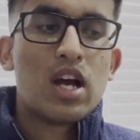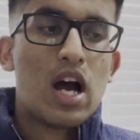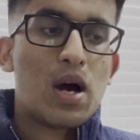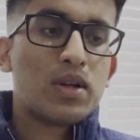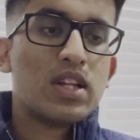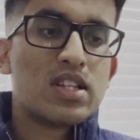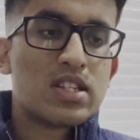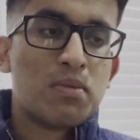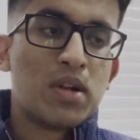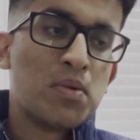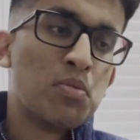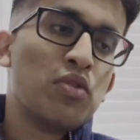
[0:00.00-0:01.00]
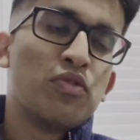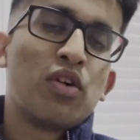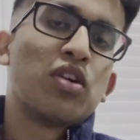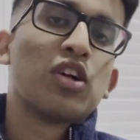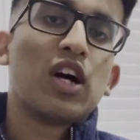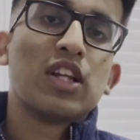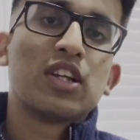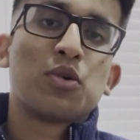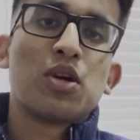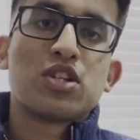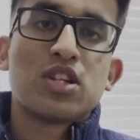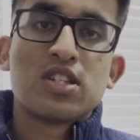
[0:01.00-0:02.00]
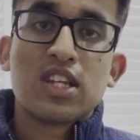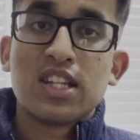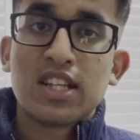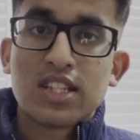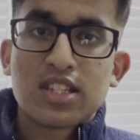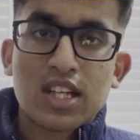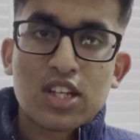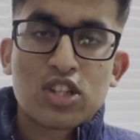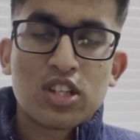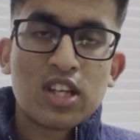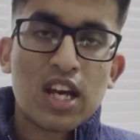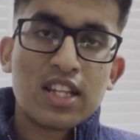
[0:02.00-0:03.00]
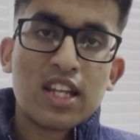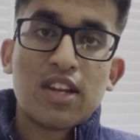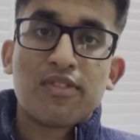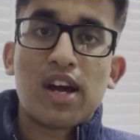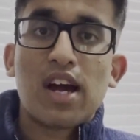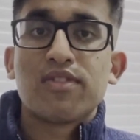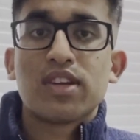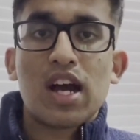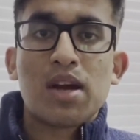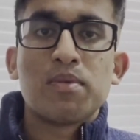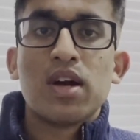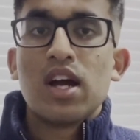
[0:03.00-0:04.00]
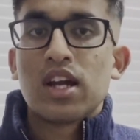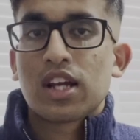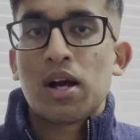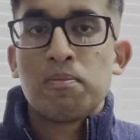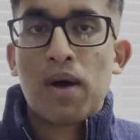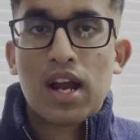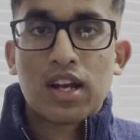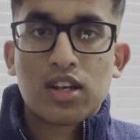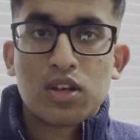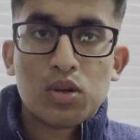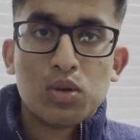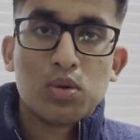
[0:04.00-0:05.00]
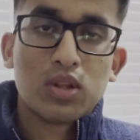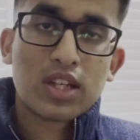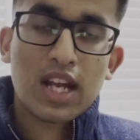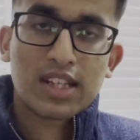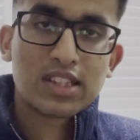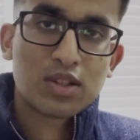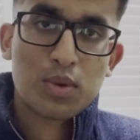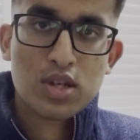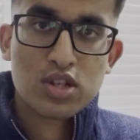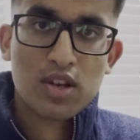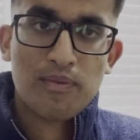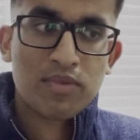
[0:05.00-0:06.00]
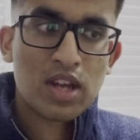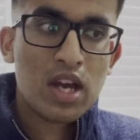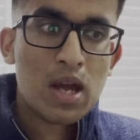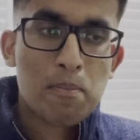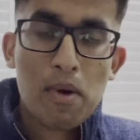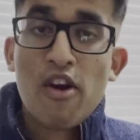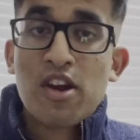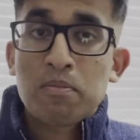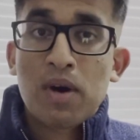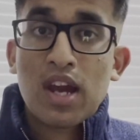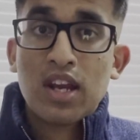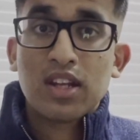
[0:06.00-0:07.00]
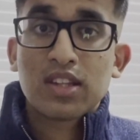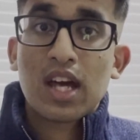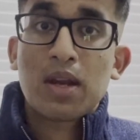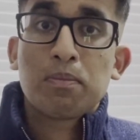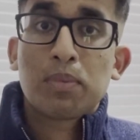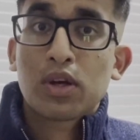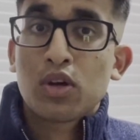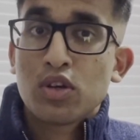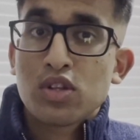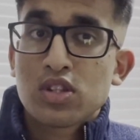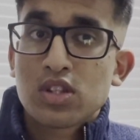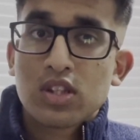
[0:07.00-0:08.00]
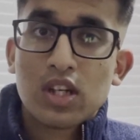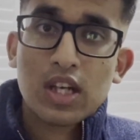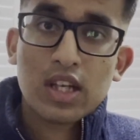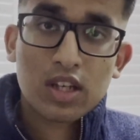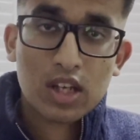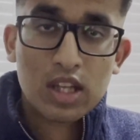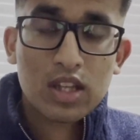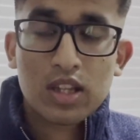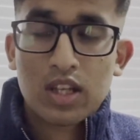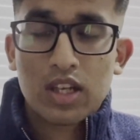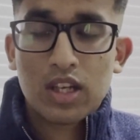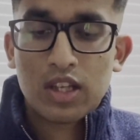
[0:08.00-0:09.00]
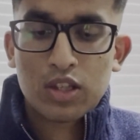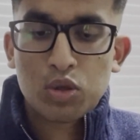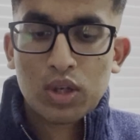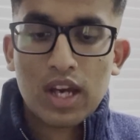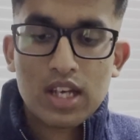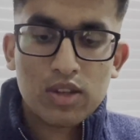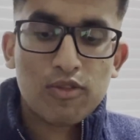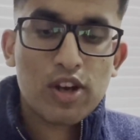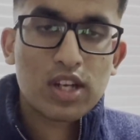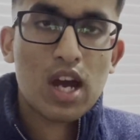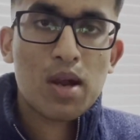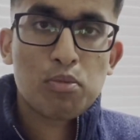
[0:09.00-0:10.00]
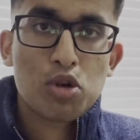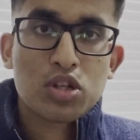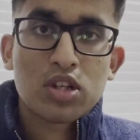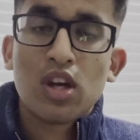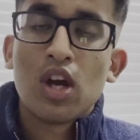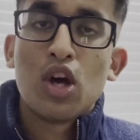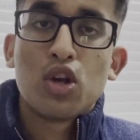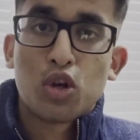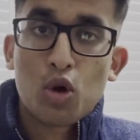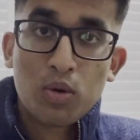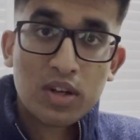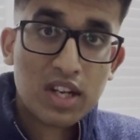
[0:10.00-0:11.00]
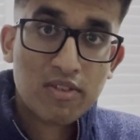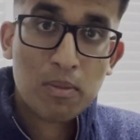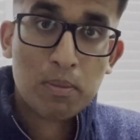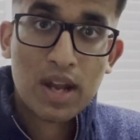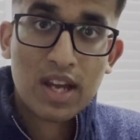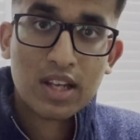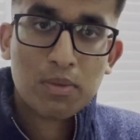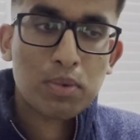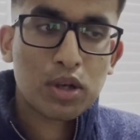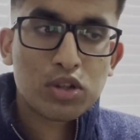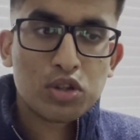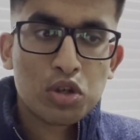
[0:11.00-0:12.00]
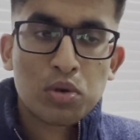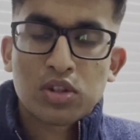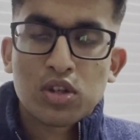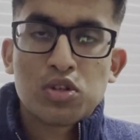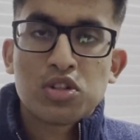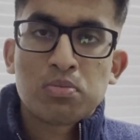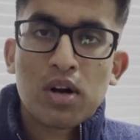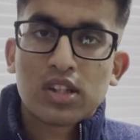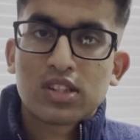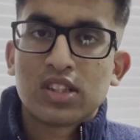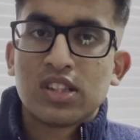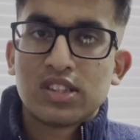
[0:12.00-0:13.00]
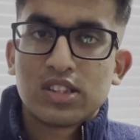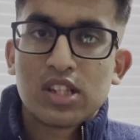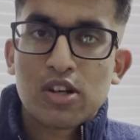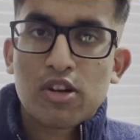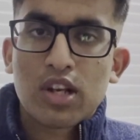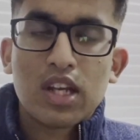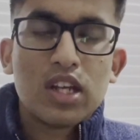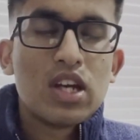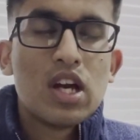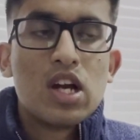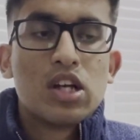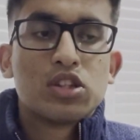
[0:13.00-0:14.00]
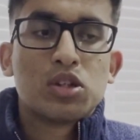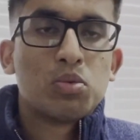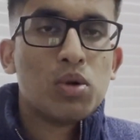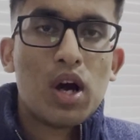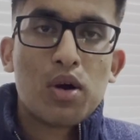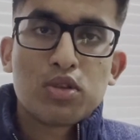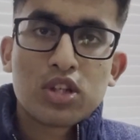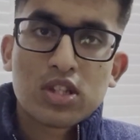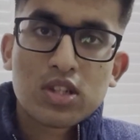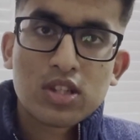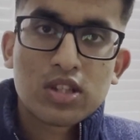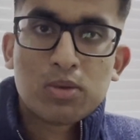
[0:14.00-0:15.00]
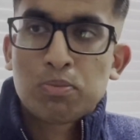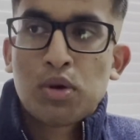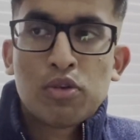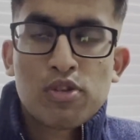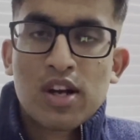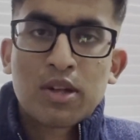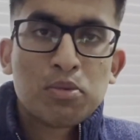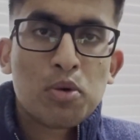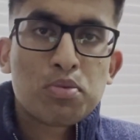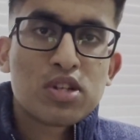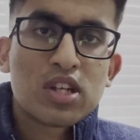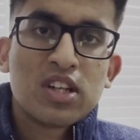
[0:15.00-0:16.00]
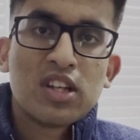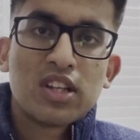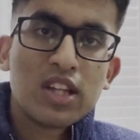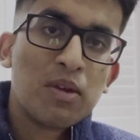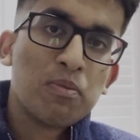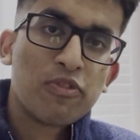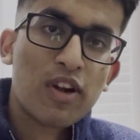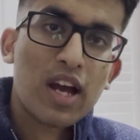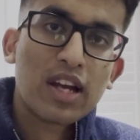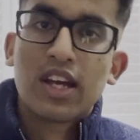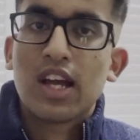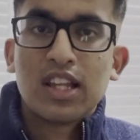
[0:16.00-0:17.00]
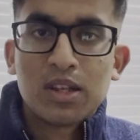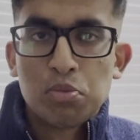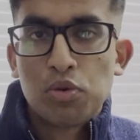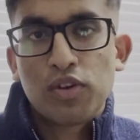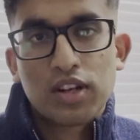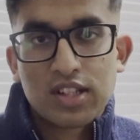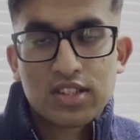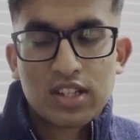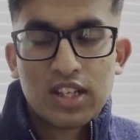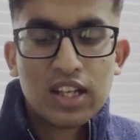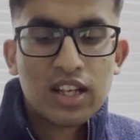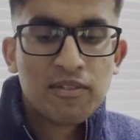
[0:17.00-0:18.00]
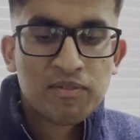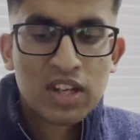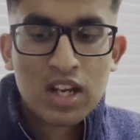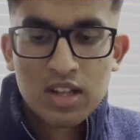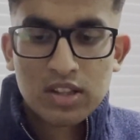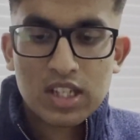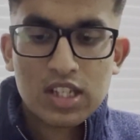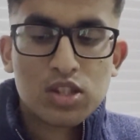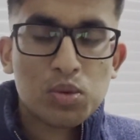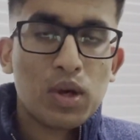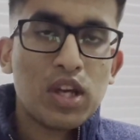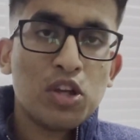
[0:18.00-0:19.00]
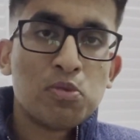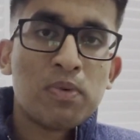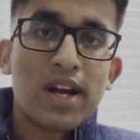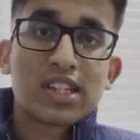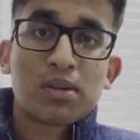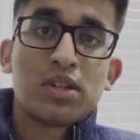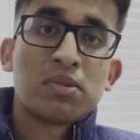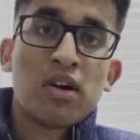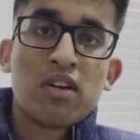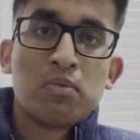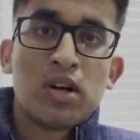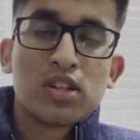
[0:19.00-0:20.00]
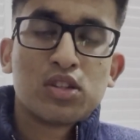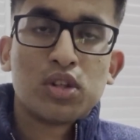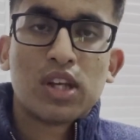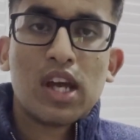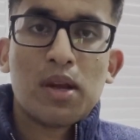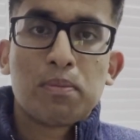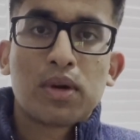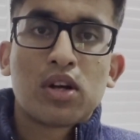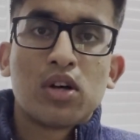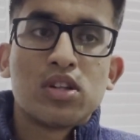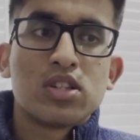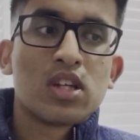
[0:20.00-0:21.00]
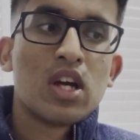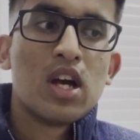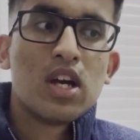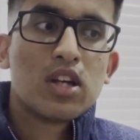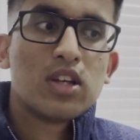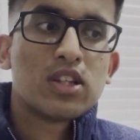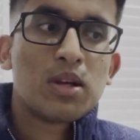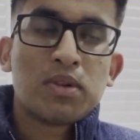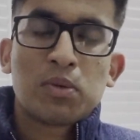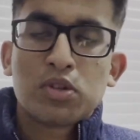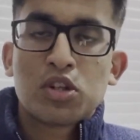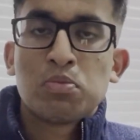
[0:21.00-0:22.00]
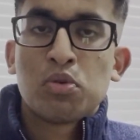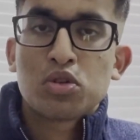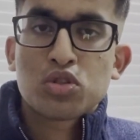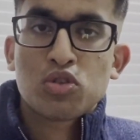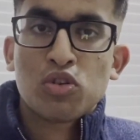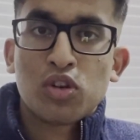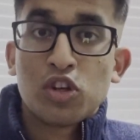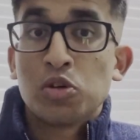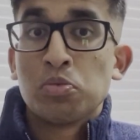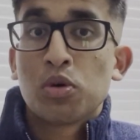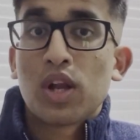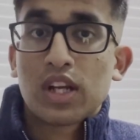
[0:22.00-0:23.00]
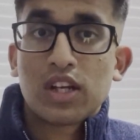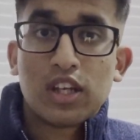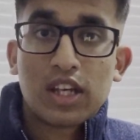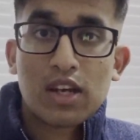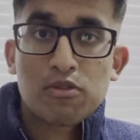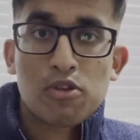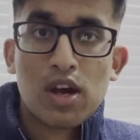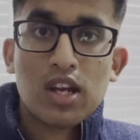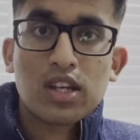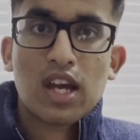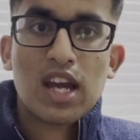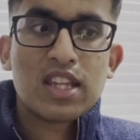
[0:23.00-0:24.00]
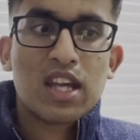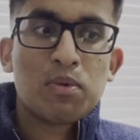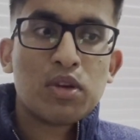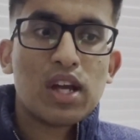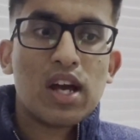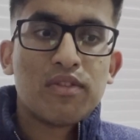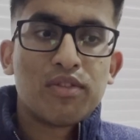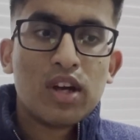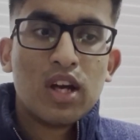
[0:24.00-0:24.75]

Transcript: I will then simply move on to other questions in that section, and then if I have time, come back to the taxes question. Bear in mind that because UCAT is very time pressured, don't leave it blank because you don't want to lose marks unnecessarily. So I'll just put a random option, then flag it, and then move on instantly. This way, you'll maximize the amount of marks you get, because something which you're more strong on, you're more likely to get right, and then when you have